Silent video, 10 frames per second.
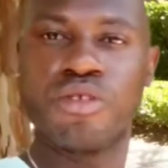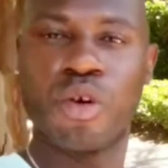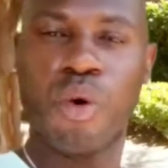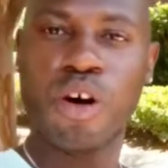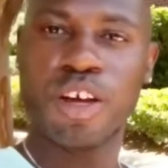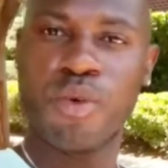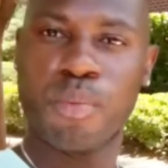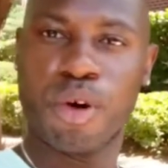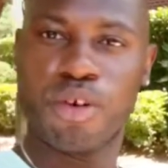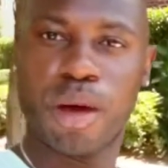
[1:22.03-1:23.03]
the walking
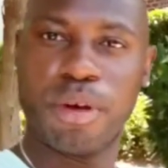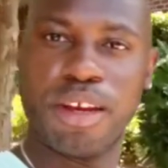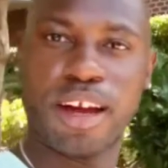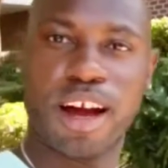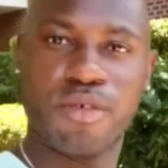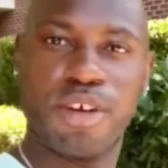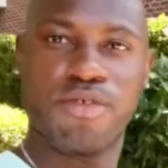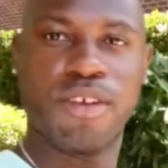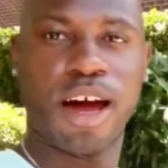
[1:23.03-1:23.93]
won't burn that many calories.